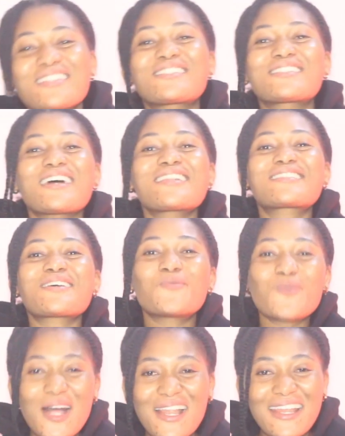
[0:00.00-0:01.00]
Shatta
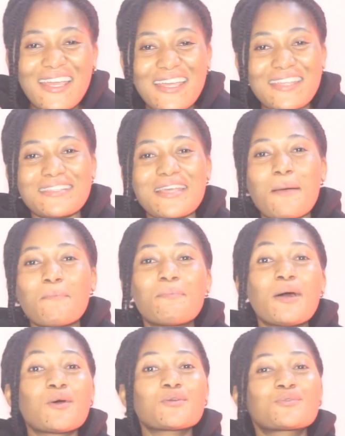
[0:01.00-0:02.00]
Wale is
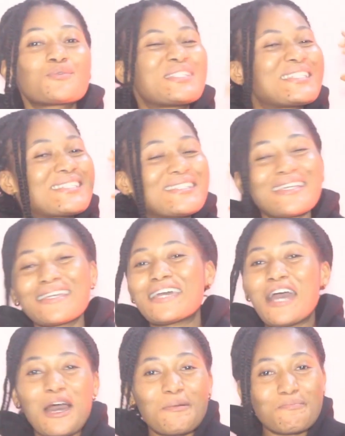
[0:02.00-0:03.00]
about to
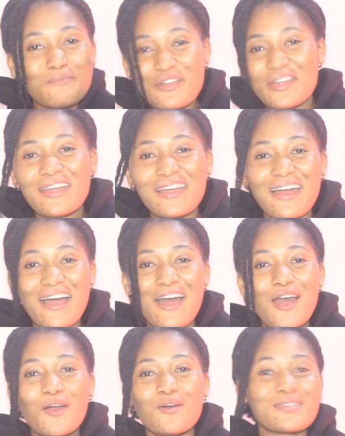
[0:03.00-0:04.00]
shake America
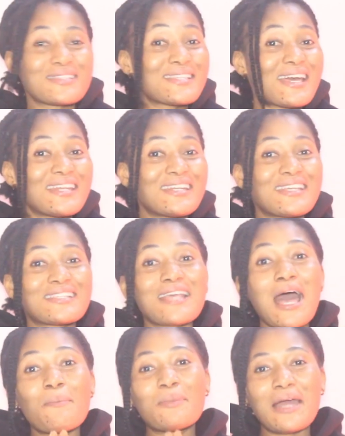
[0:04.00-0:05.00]
concerning
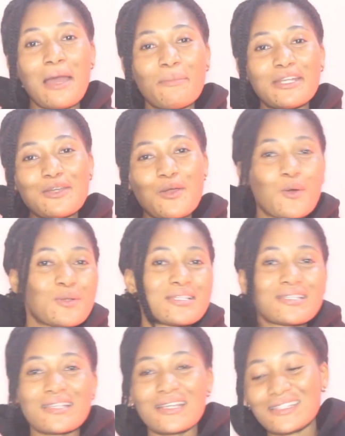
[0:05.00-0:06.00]
his upcoming
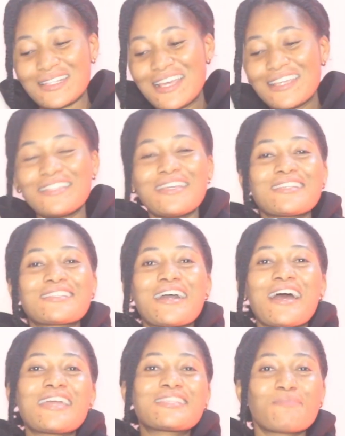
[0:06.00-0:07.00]
concert. Yes,
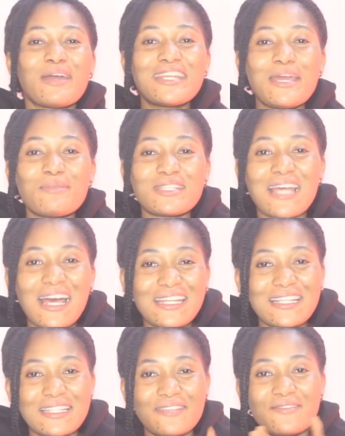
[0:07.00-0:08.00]
guys, my name is
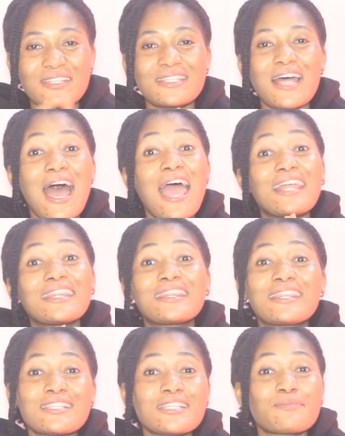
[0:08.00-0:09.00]
Honey TV Star
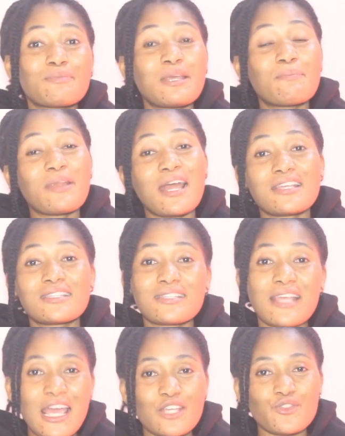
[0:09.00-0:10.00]
and this is
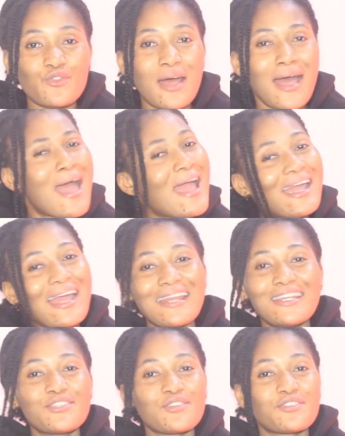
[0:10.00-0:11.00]
Playpluzz Xtra.
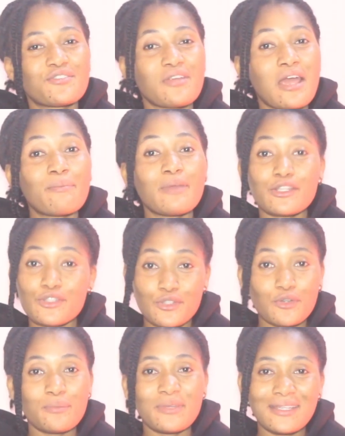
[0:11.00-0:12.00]
Kindly subscribe and
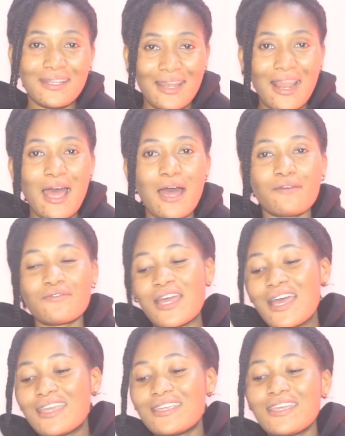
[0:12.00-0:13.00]
show me love.
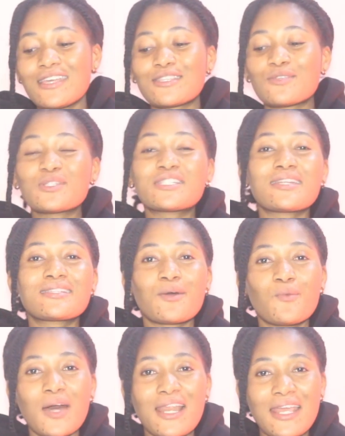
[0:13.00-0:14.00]
Yes, so
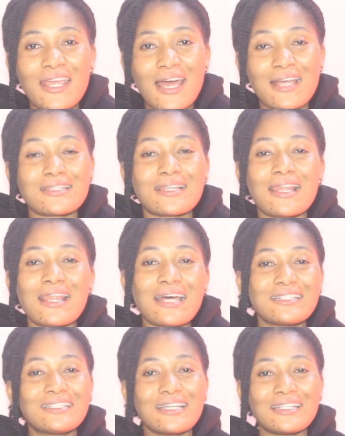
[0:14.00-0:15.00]
Shatta Wale has
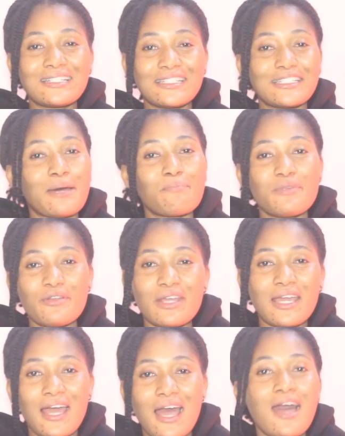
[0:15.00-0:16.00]
landed in
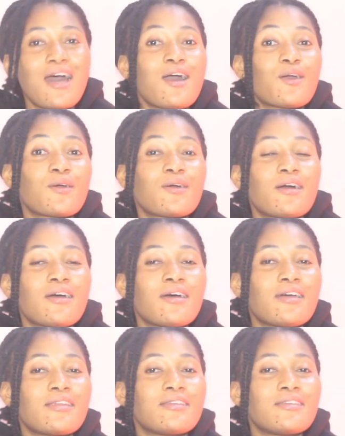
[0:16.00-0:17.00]
America
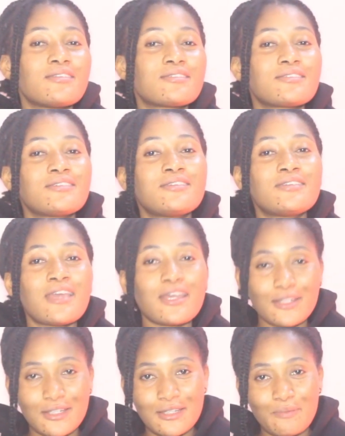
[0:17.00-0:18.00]
and he's
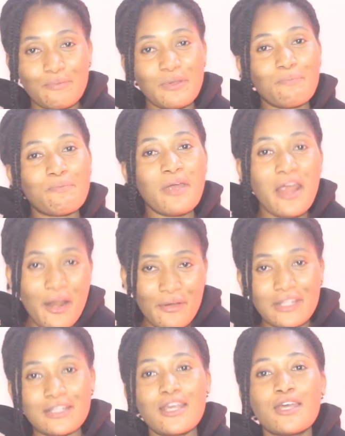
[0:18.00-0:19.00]
yet
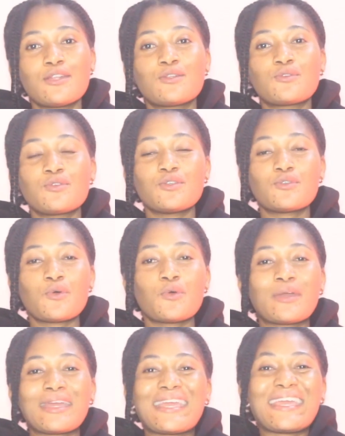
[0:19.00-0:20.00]
preparing to, you
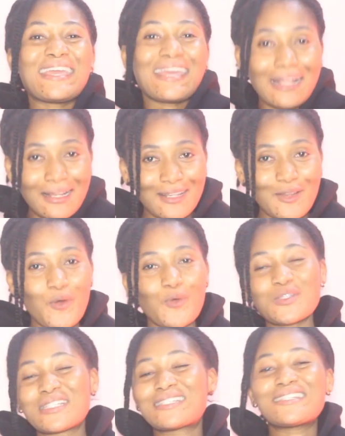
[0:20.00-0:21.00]
know, kill
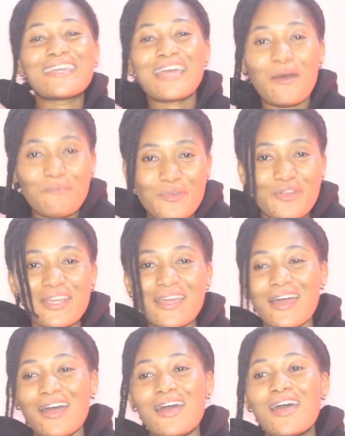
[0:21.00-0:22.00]
or shake
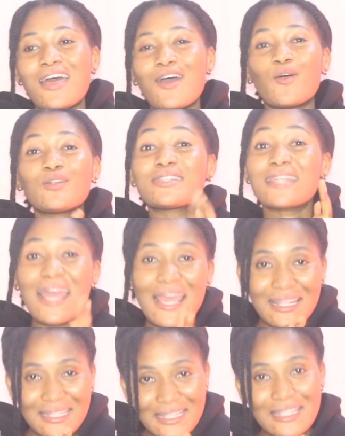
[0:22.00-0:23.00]
America. On
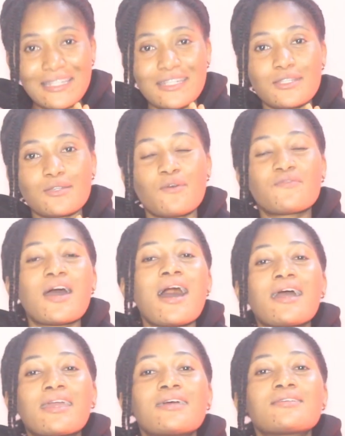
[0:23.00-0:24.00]
13th of
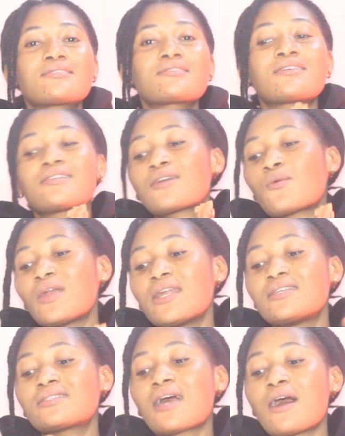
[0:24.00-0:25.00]
August, Shatta
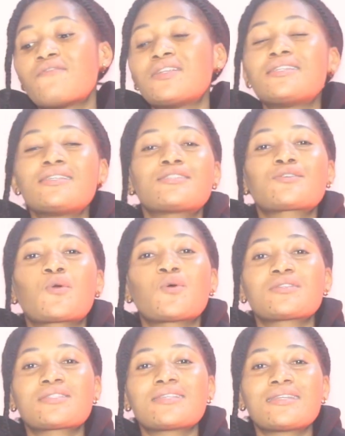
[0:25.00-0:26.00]
Wale is having this
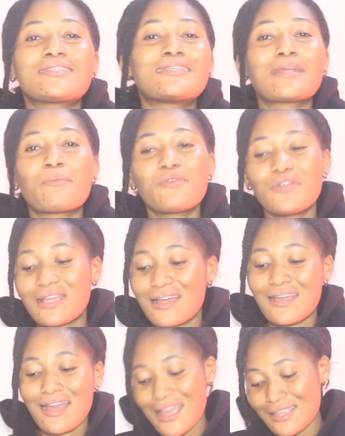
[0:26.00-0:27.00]
concert in
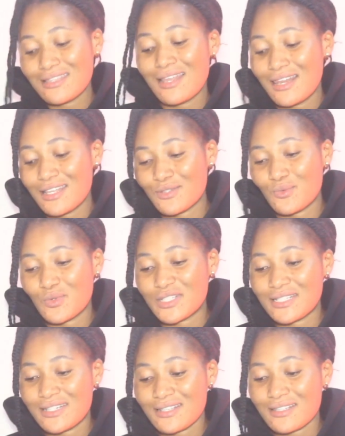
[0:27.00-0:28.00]
America, guys. Let's
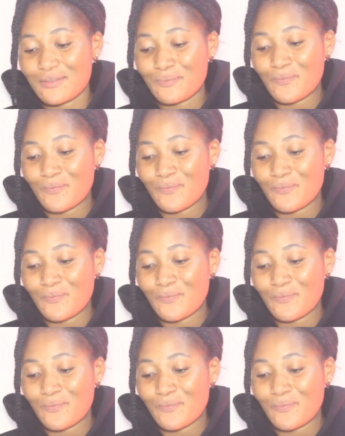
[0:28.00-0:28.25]
watch this.